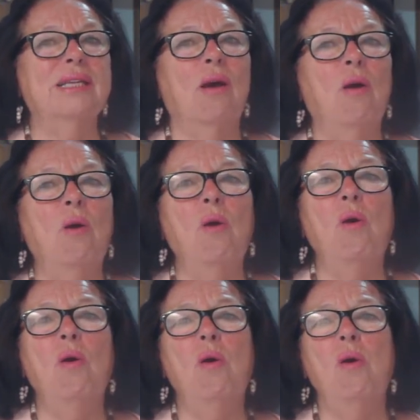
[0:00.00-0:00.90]
the
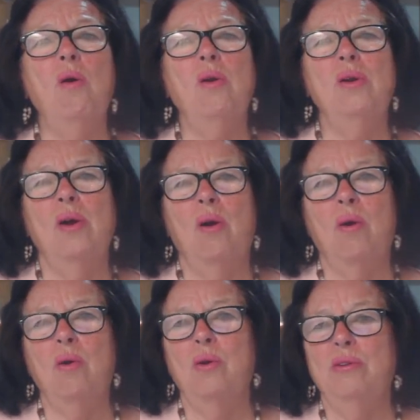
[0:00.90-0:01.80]

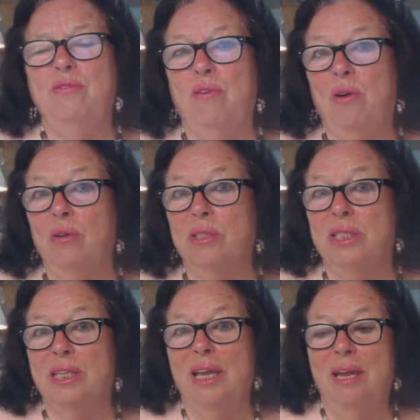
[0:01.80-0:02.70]
whole
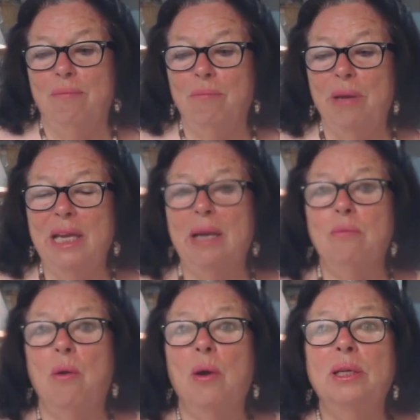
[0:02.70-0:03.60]
false made
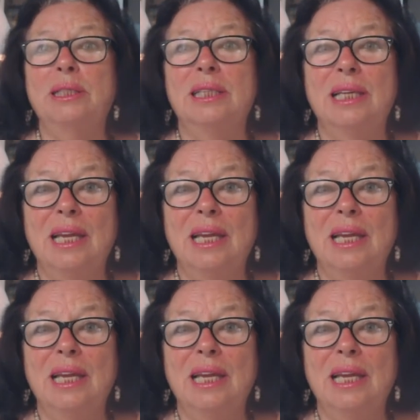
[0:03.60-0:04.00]
up world